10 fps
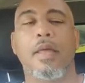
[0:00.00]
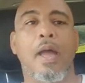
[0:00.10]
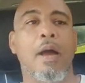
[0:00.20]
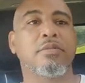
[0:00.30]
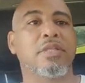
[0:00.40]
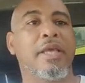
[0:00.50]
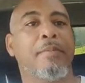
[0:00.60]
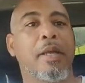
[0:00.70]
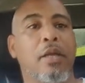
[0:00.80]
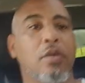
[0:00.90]
I was
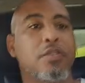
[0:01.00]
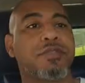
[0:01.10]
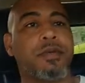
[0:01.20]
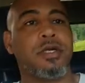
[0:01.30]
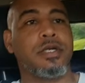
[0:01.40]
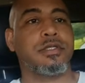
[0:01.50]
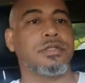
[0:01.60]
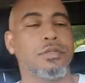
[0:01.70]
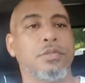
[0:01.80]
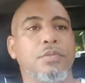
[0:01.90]
led by the Holy Spirit
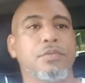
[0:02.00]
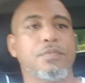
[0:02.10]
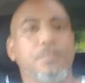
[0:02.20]
to